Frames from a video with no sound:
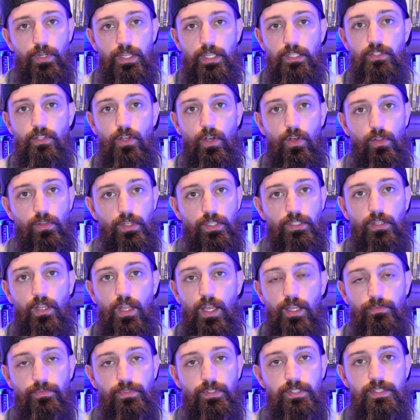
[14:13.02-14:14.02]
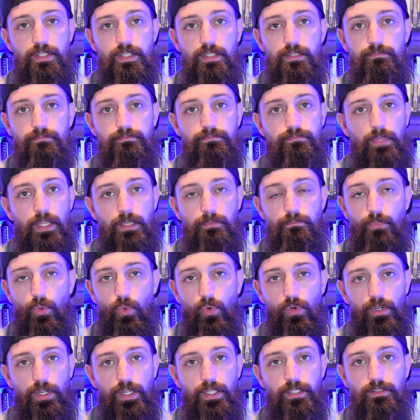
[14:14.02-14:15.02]
dull and lifeless and
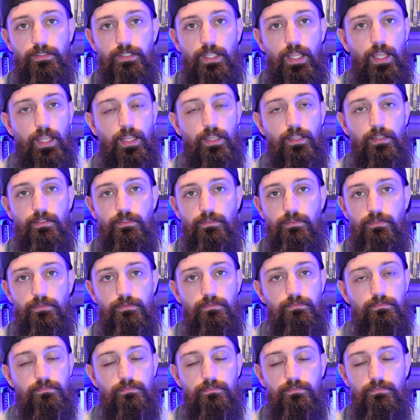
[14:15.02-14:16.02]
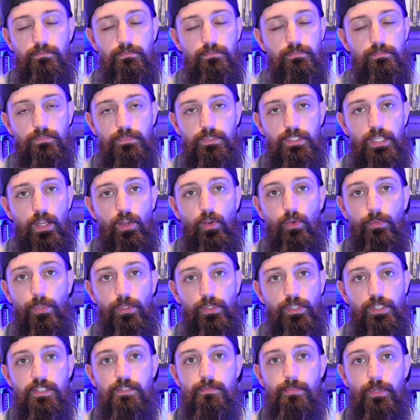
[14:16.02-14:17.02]
boring and
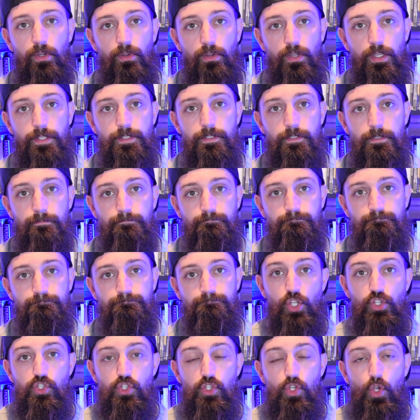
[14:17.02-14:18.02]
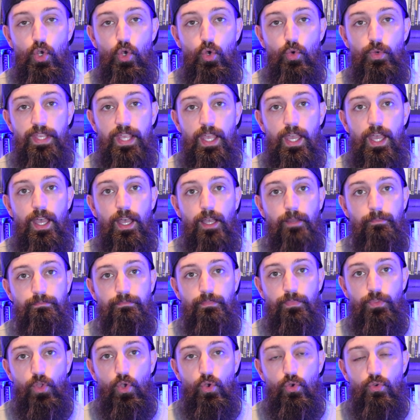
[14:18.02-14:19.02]
terrible experience. So yeah,
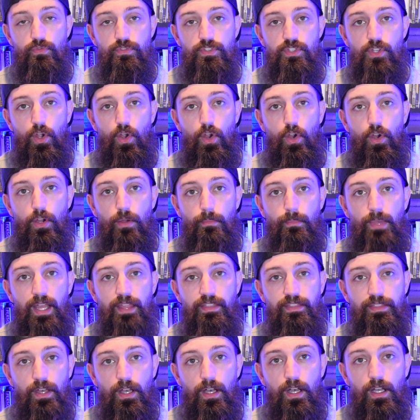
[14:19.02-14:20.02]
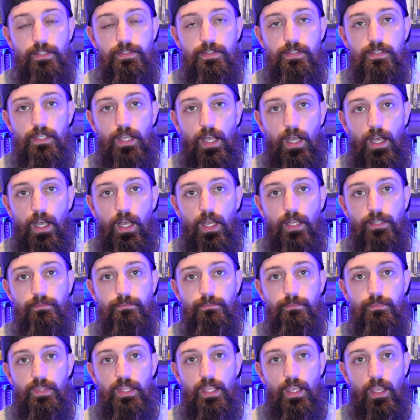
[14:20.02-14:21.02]
those are my thoughts
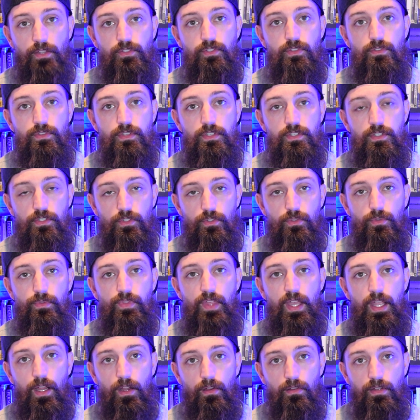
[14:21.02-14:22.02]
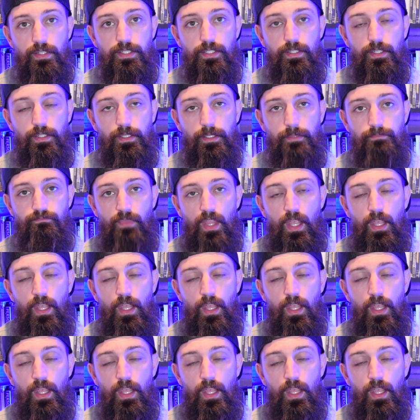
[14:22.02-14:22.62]
on The Exorcist 2, The Heretic.